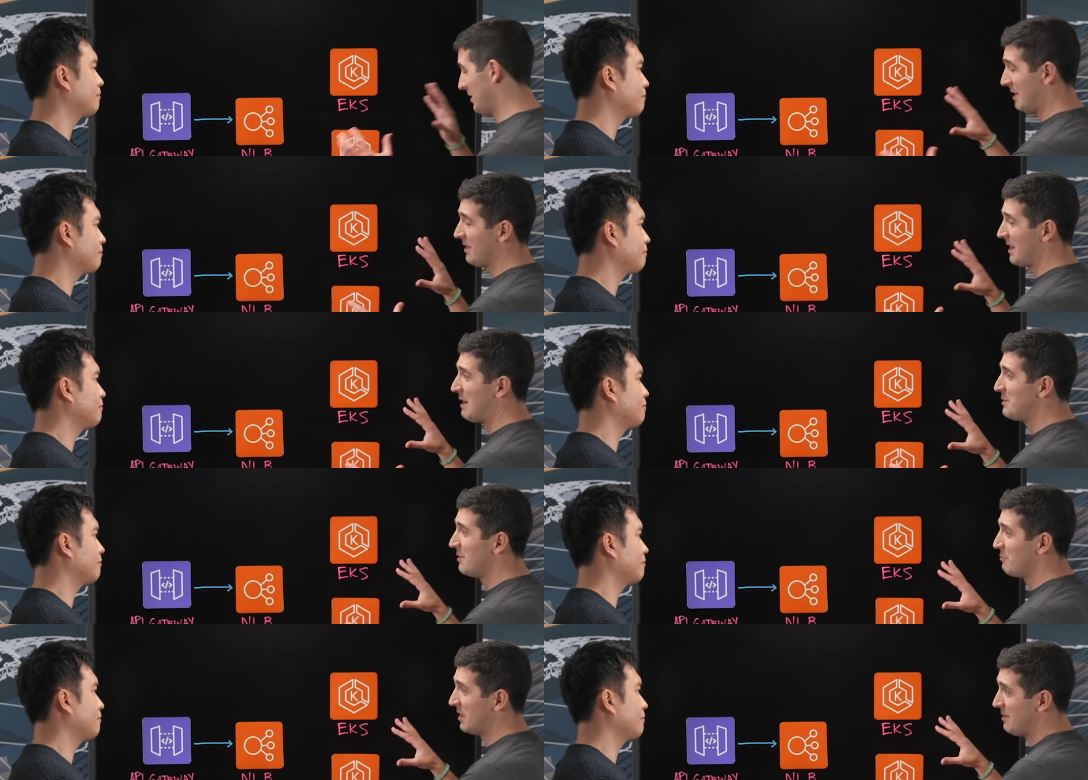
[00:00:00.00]
Speaker 1: it allowed you
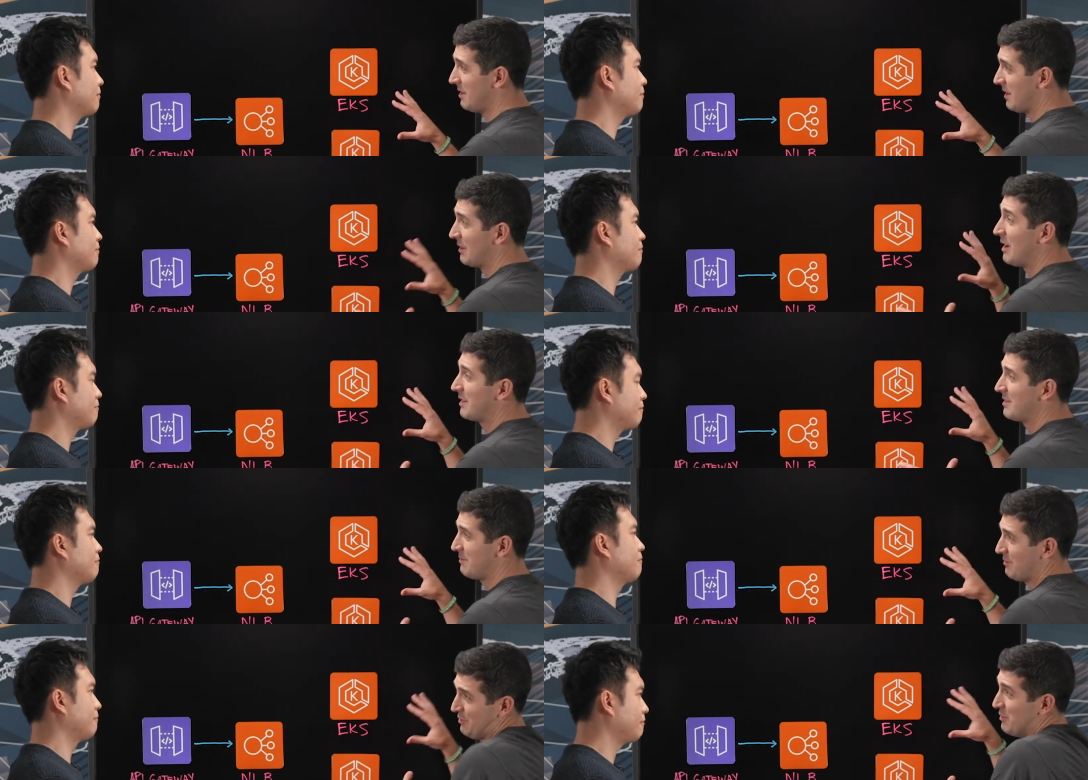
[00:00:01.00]
to really unlock
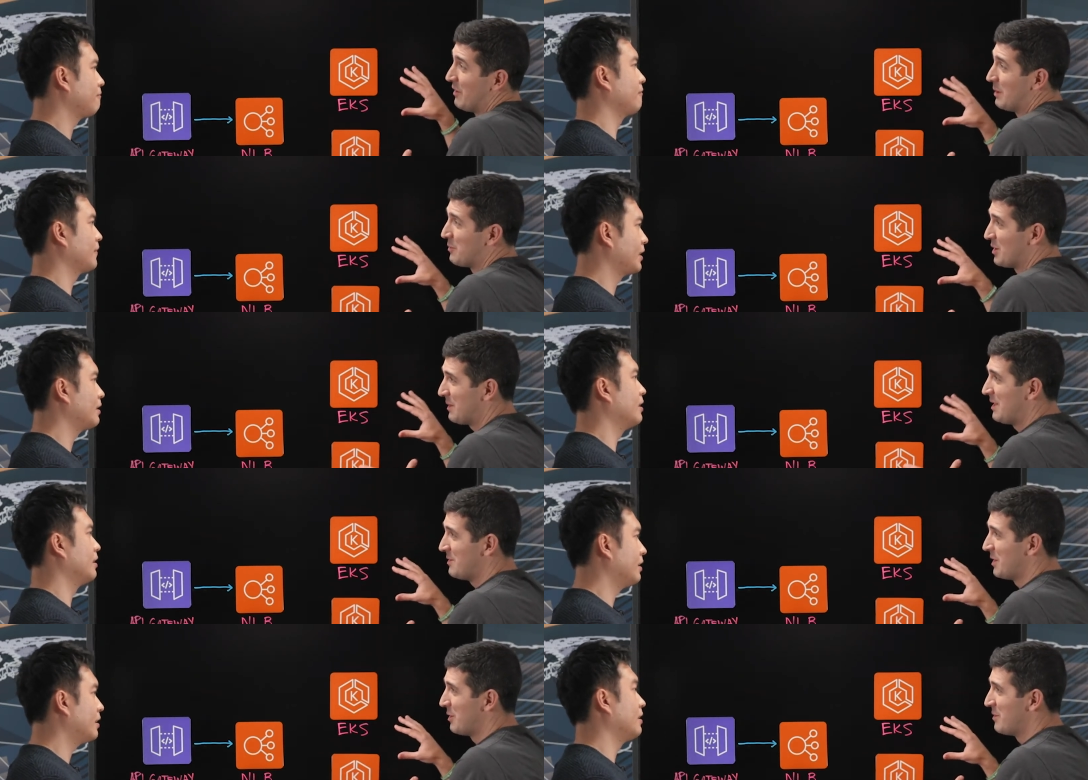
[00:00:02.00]
your developers by
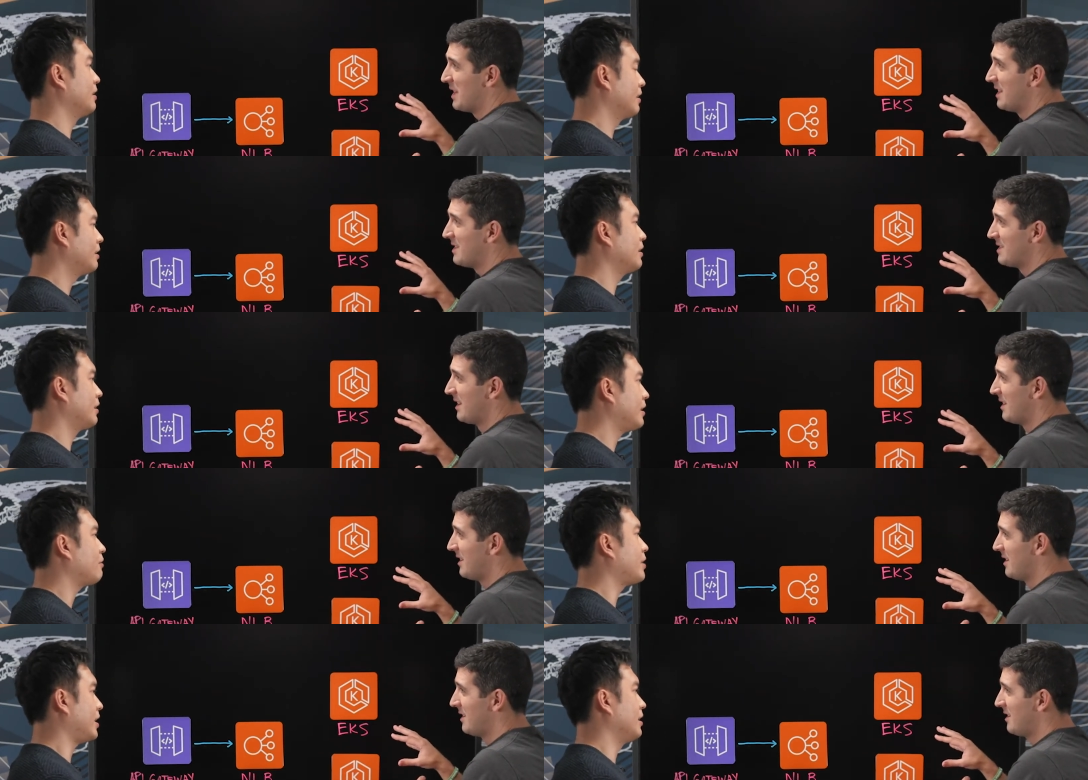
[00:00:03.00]
using Kubernetes.
Speaker 2: Yeah,
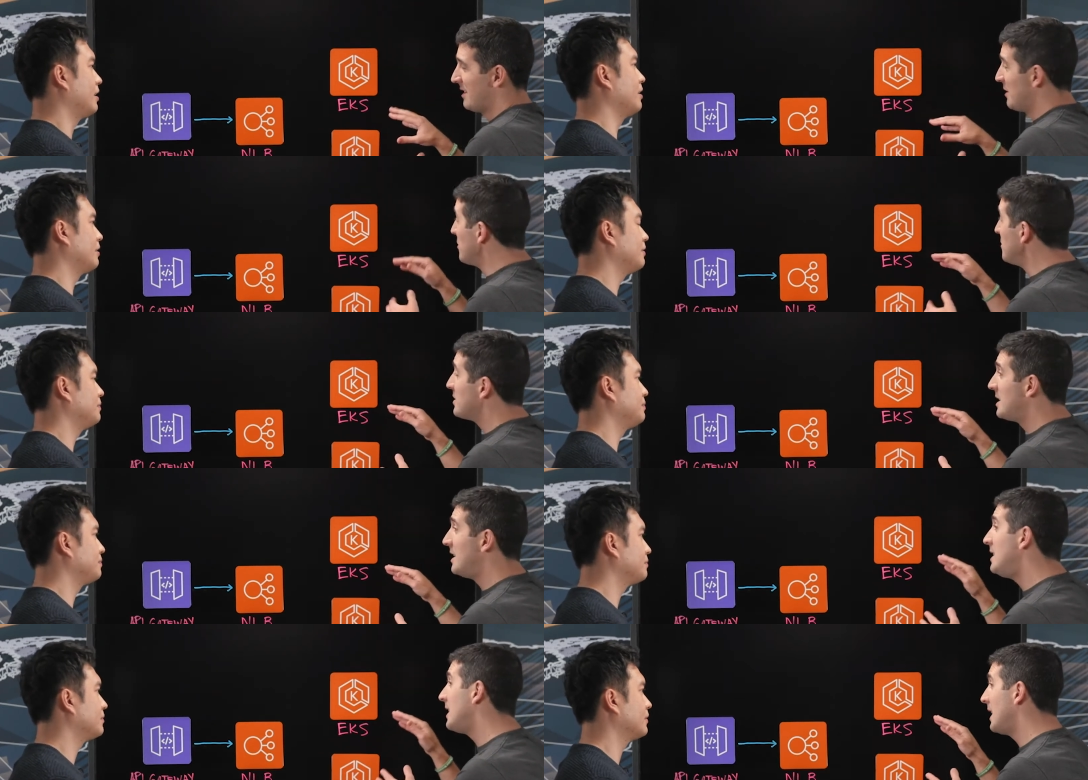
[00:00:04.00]
right.
Speaker 1: Now you're using
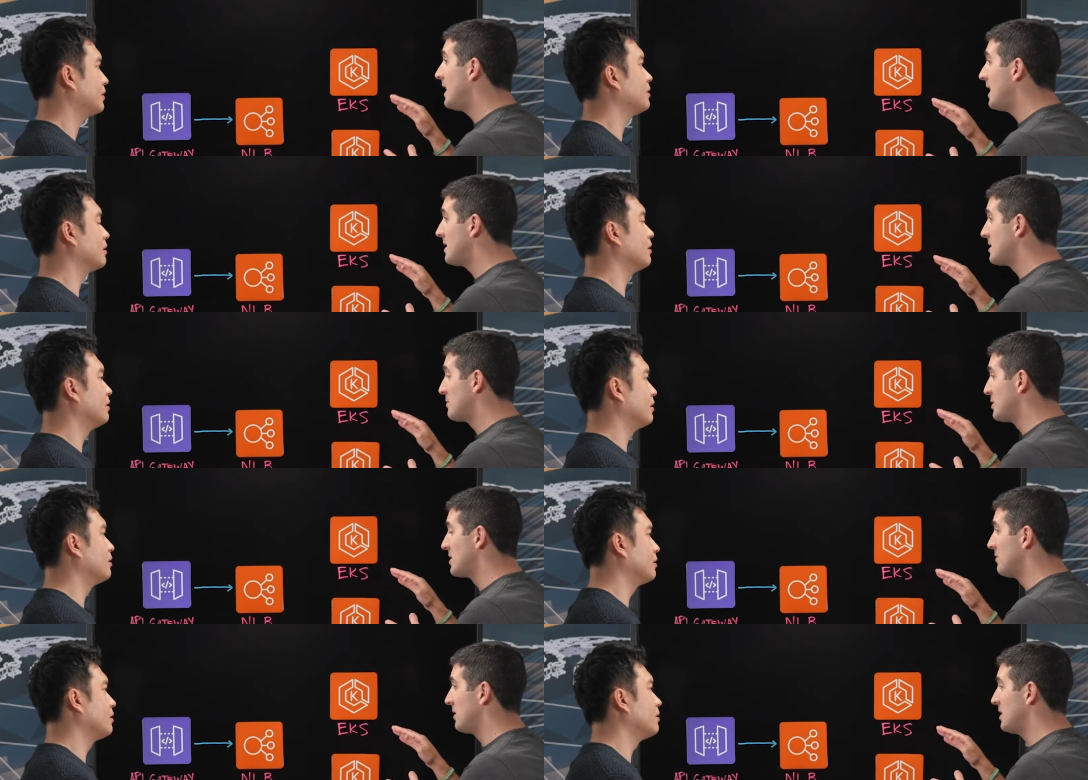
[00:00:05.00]
EKS
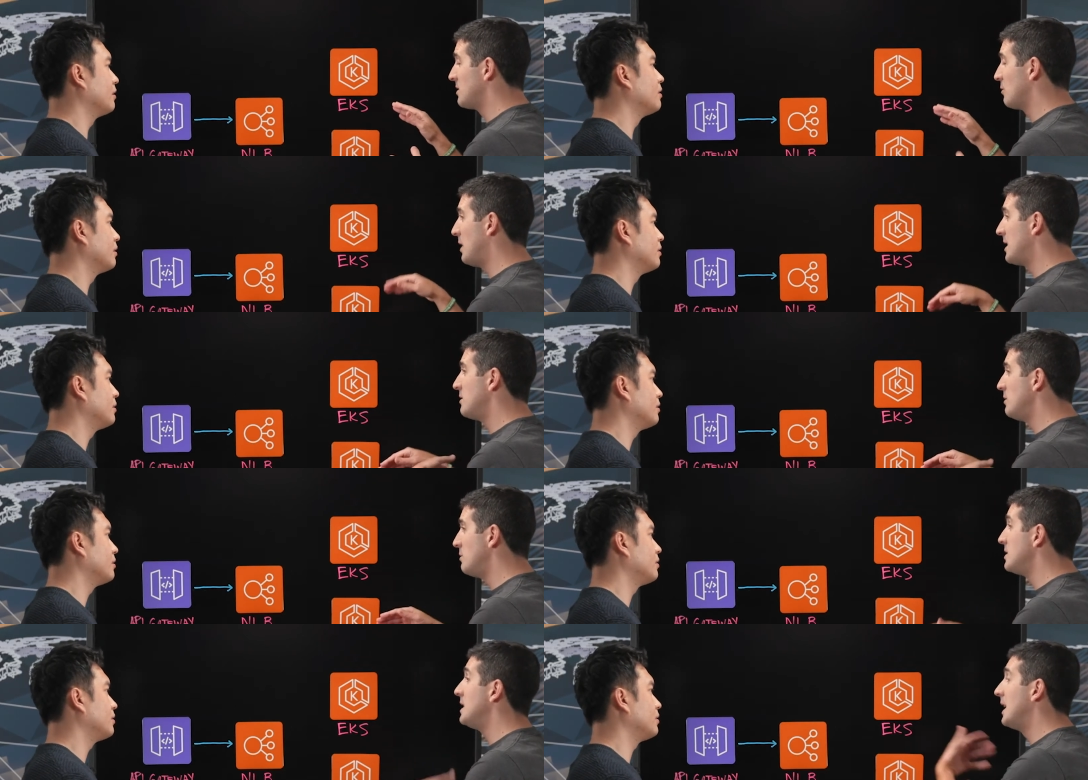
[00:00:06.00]
specifically, so why did you
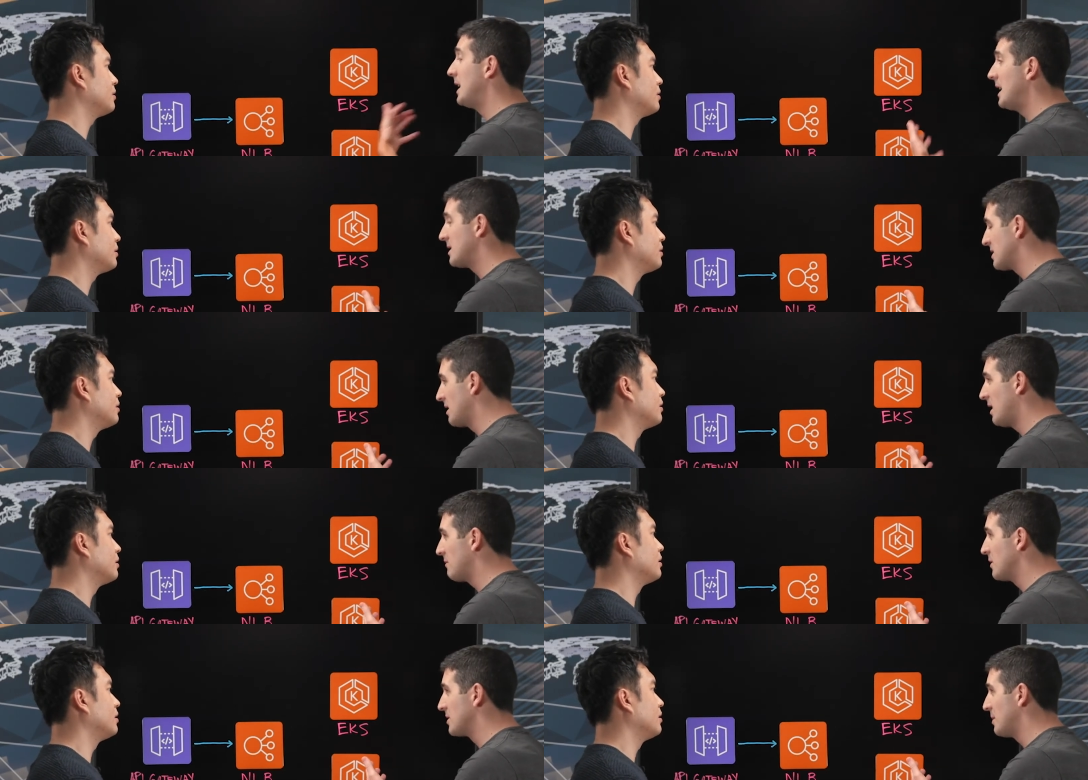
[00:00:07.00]
use EKS and not,
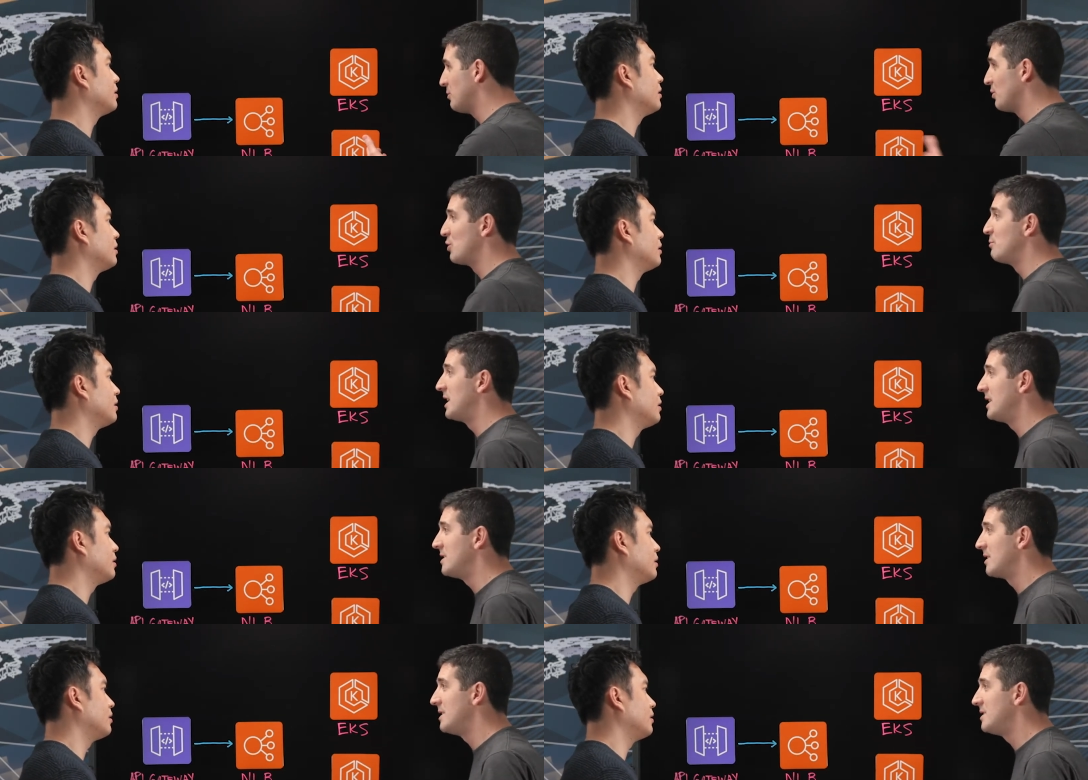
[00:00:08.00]
for example,
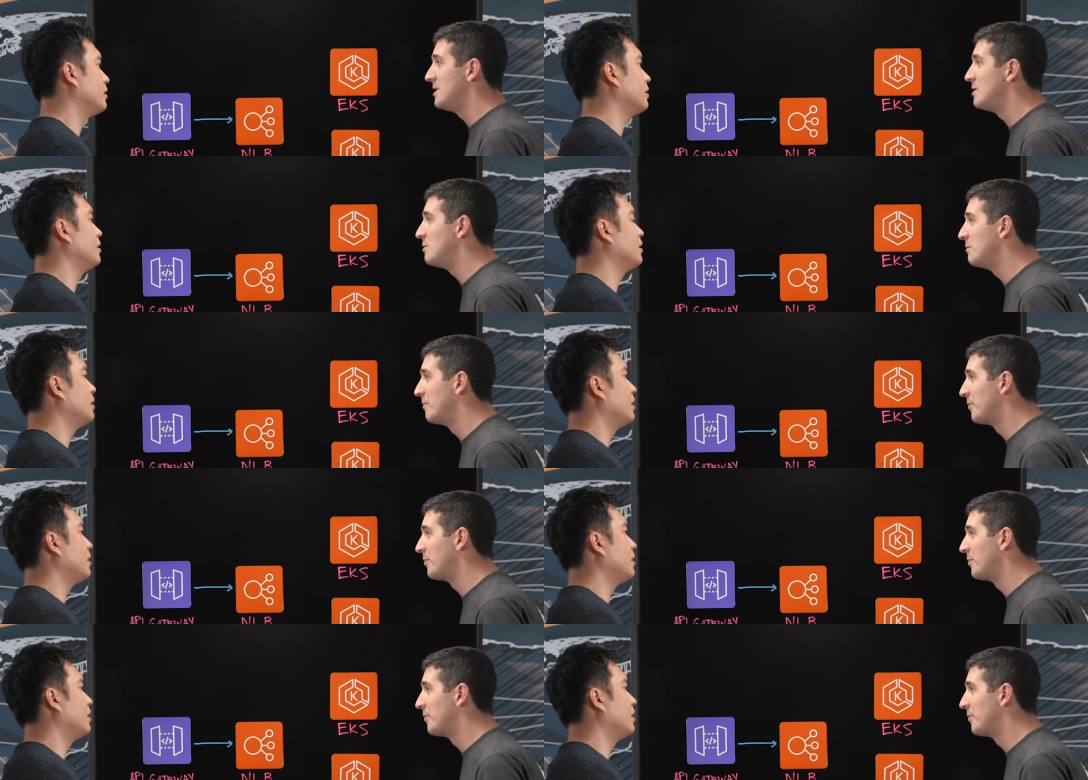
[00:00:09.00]
Kubernetes on EC2?